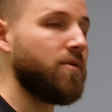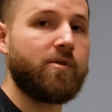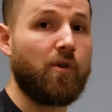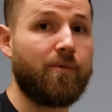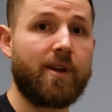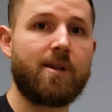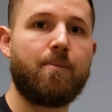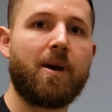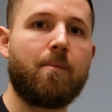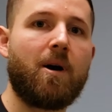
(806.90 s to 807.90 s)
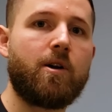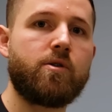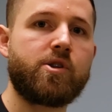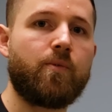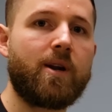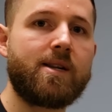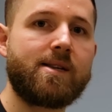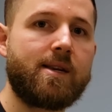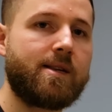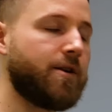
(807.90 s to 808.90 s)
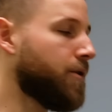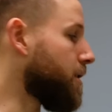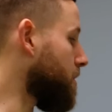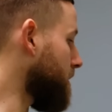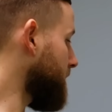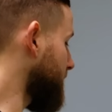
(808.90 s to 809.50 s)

Don't forget the Pec Minor and Serratus Anterior.